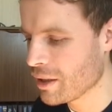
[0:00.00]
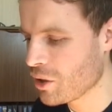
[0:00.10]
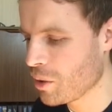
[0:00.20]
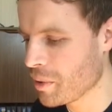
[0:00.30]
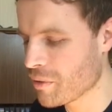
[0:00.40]

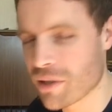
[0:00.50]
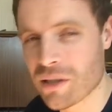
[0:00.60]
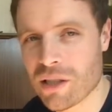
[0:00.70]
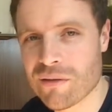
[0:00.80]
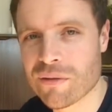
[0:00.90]

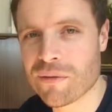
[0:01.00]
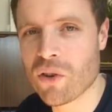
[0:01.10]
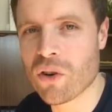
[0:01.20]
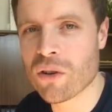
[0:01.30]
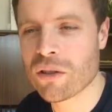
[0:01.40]
Resident Evil
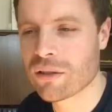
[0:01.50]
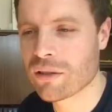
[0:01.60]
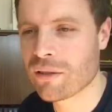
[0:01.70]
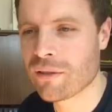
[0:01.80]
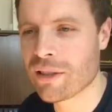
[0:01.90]
4,
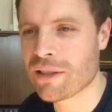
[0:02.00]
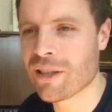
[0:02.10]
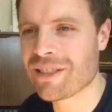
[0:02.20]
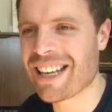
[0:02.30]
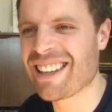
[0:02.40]
it
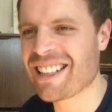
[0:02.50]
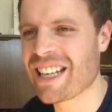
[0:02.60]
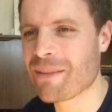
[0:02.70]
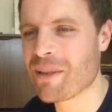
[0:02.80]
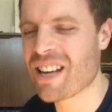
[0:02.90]
turns out the
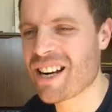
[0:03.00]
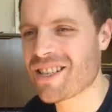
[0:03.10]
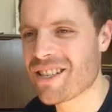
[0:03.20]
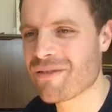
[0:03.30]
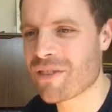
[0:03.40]
game is
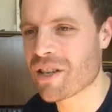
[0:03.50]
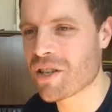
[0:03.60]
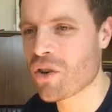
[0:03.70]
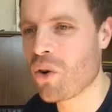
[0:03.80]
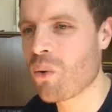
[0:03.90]
actually in
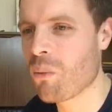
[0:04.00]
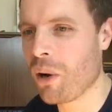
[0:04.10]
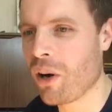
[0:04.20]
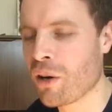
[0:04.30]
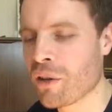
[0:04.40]
French, all
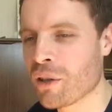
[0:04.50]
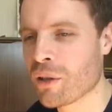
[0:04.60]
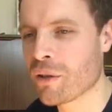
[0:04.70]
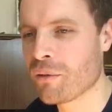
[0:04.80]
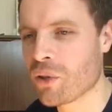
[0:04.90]

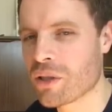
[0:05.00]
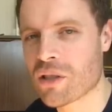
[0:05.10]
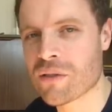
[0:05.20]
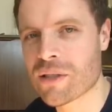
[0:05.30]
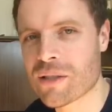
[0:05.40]
bar the
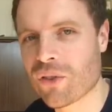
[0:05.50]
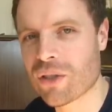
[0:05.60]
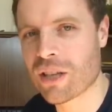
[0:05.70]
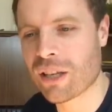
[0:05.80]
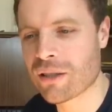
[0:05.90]
voiceovers, the
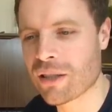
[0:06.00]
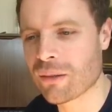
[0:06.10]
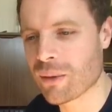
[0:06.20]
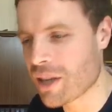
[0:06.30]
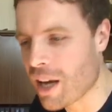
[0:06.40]
voice
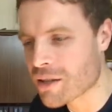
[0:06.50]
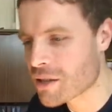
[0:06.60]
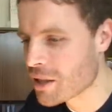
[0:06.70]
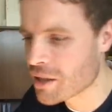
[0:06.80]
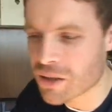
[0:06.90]
acting, which
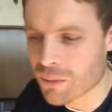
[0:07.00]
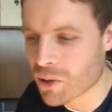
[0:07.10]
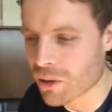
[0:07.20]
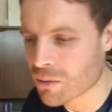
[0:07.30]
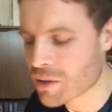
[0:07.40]
has
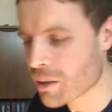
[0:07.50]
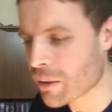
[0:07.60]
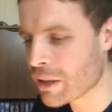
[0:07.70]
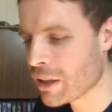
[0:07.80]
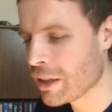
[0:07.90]
subtitles
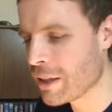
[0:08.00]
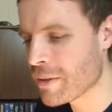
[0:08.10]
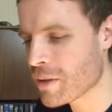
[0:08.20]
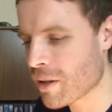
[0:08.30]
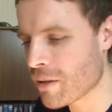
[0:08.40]
anyway.
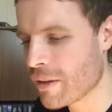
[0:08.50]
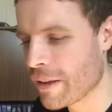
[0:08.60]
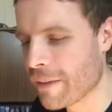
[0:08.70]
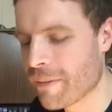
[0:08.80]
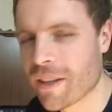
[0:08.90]
So,
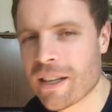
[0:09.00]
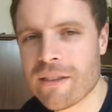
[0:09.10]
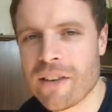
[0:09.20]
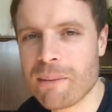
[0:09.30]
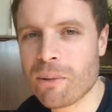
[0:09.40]

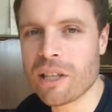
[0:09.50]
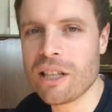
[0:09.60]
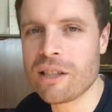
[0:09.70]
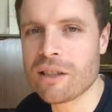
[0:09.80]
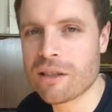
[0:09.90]
if
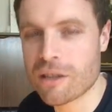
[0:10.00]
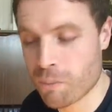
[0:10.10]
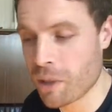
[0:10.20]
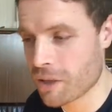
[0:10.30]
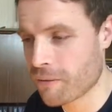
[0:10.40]
anybody
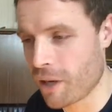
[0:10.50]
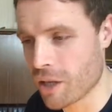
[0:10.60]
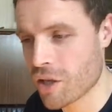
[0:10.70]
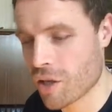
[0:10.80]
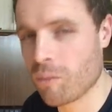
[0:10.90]
speaks
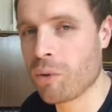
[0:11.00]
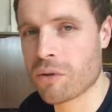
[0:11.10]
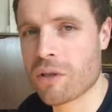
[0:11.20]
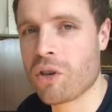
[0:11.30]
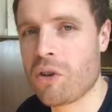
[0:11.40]
French and
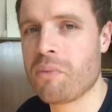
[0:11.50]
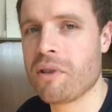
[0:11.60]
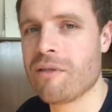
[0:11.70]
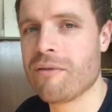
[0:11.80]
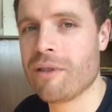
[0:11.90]
wants a
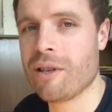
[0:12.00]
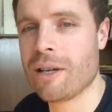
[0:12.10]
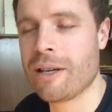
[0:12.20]
copy of